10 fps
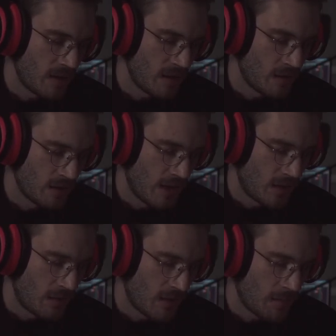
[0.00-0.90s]
neon
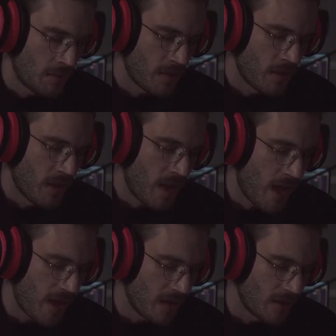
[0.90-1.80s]
lettering,
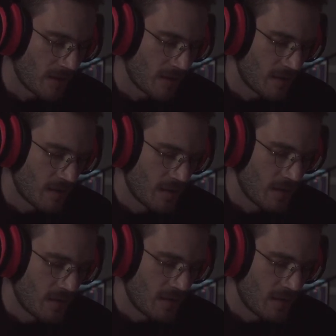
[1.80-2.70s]
"Hate!
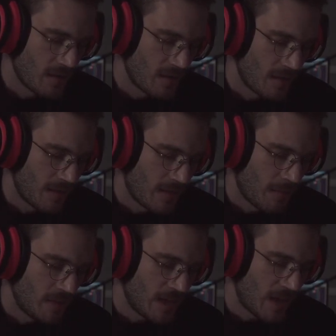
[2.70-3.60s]
Let
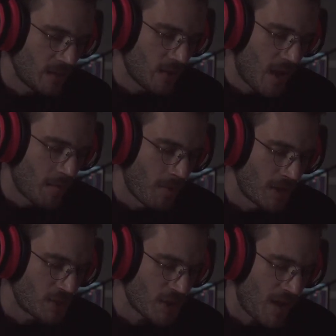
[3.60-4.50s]
me tell you how
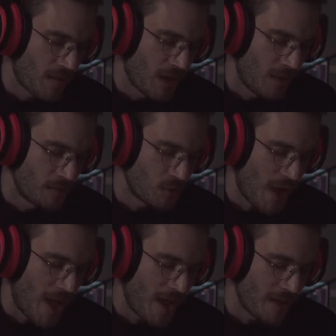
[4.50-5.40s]
much I've come to
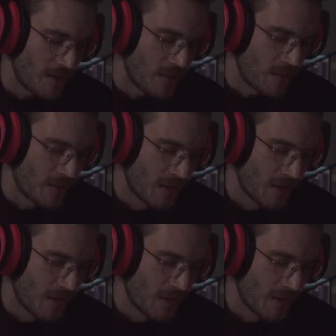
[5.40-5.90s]
hate you